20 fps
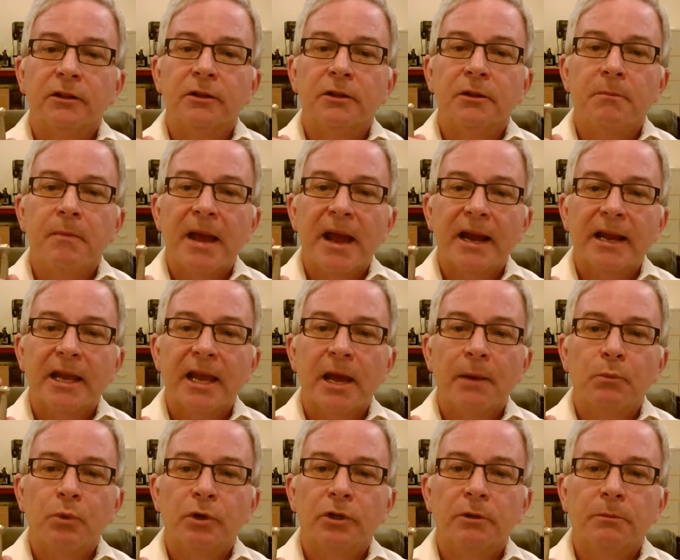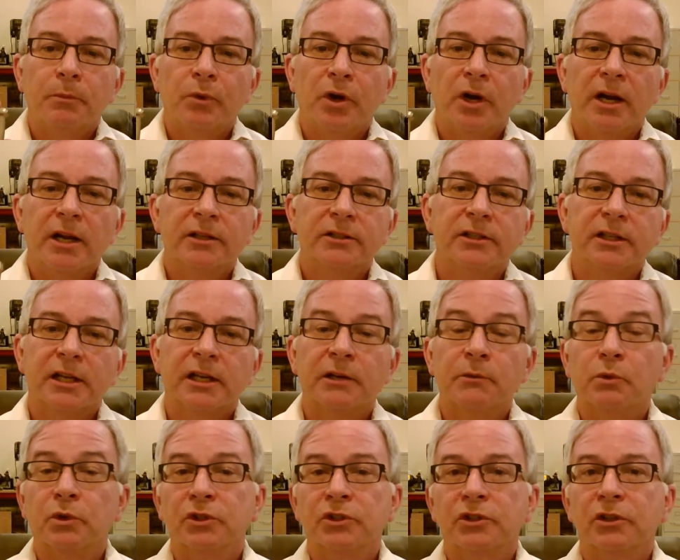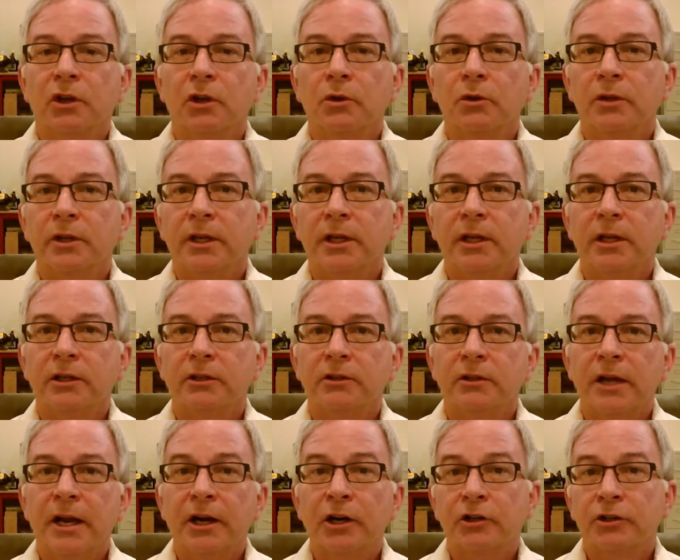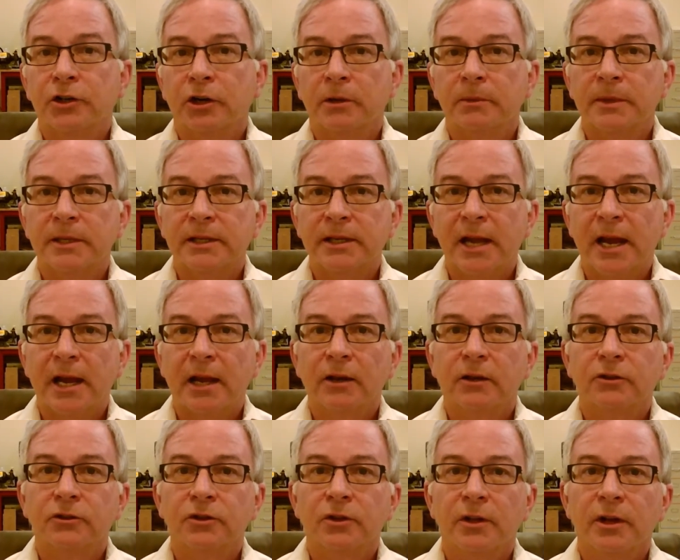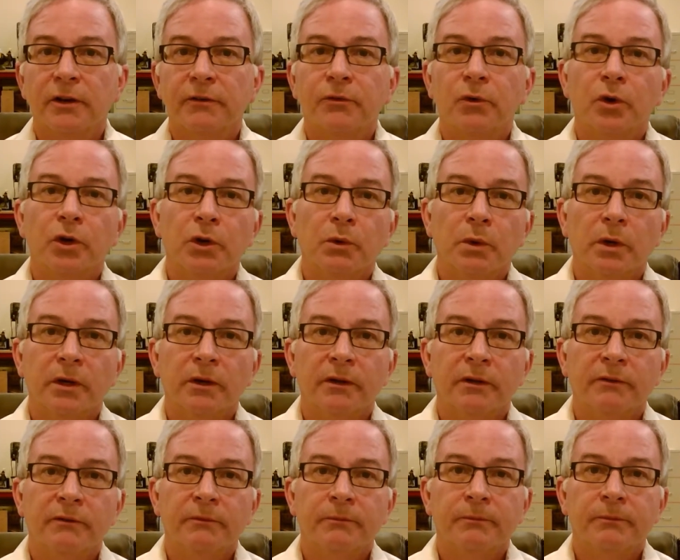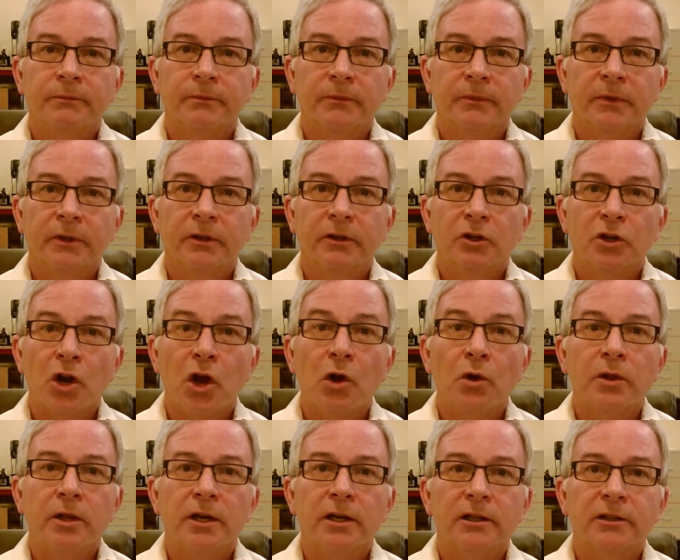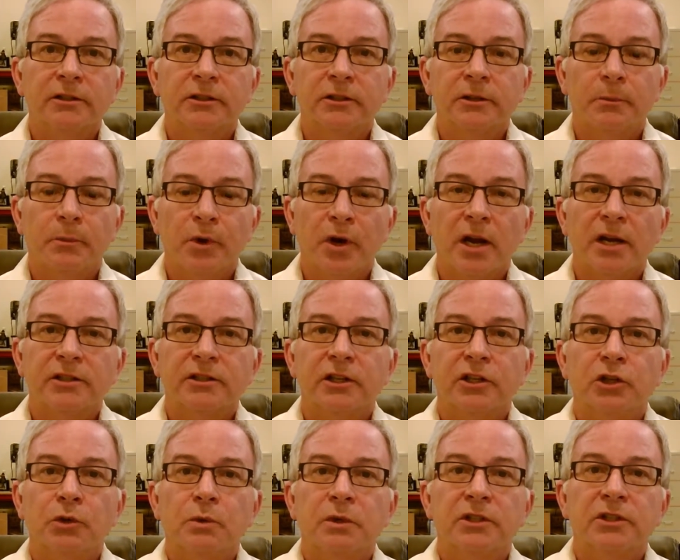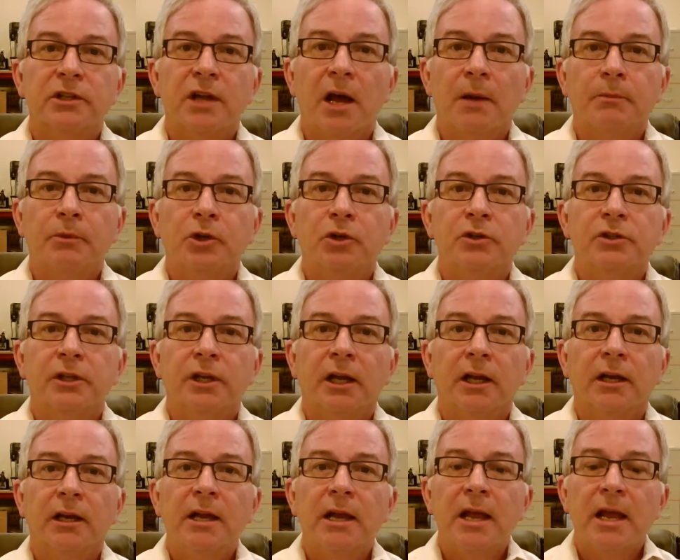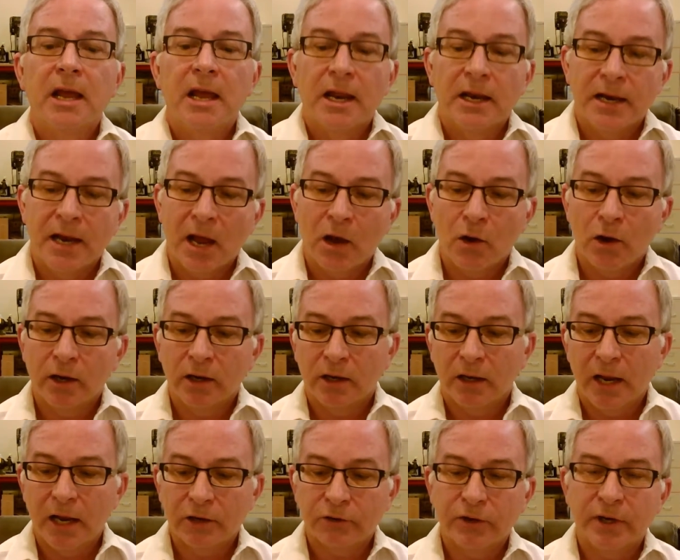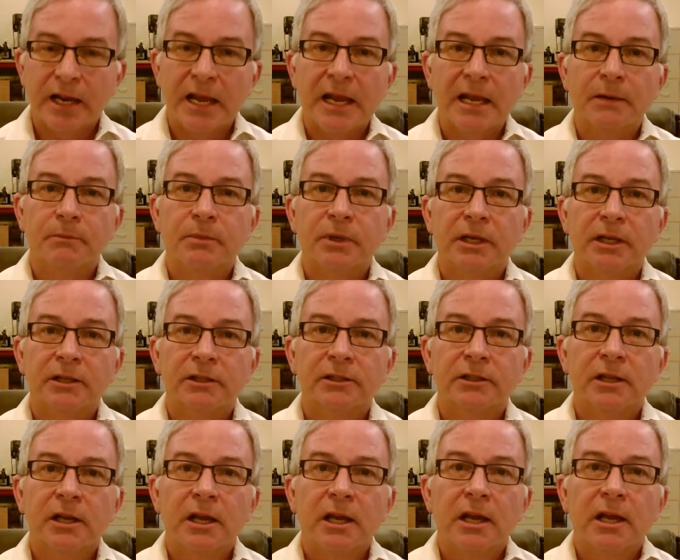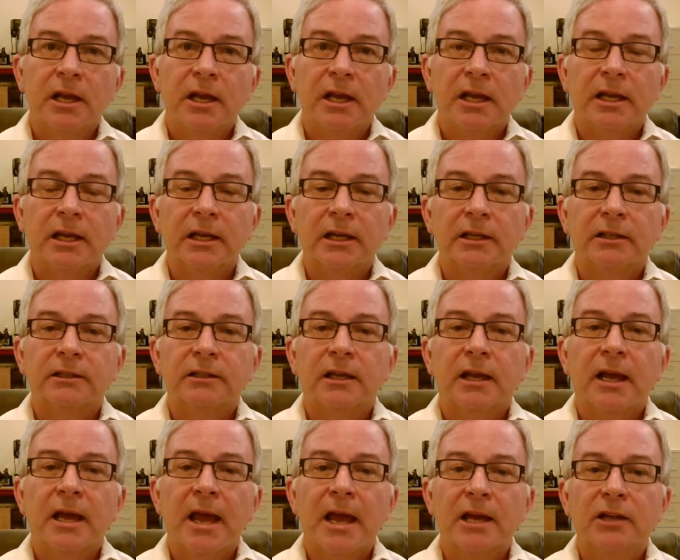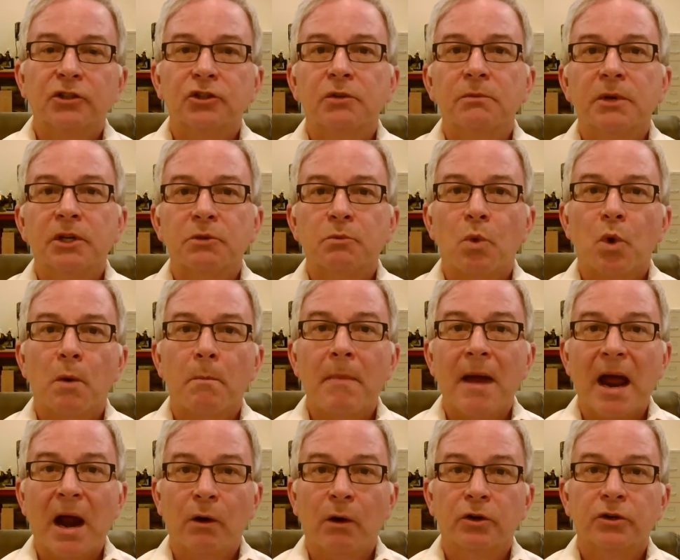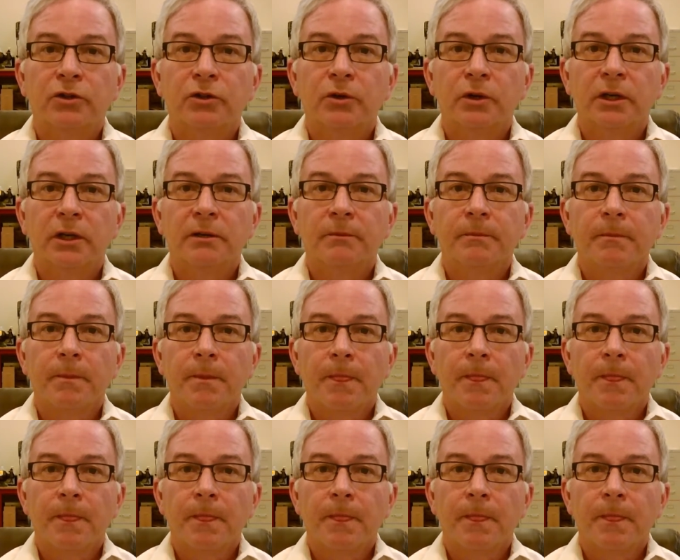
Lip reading: the back cap would depress and it would slow the air turbine down. So therefore you would know that it's depressed and you would stop using it. Now on an electric handpiece, it has so much more power to it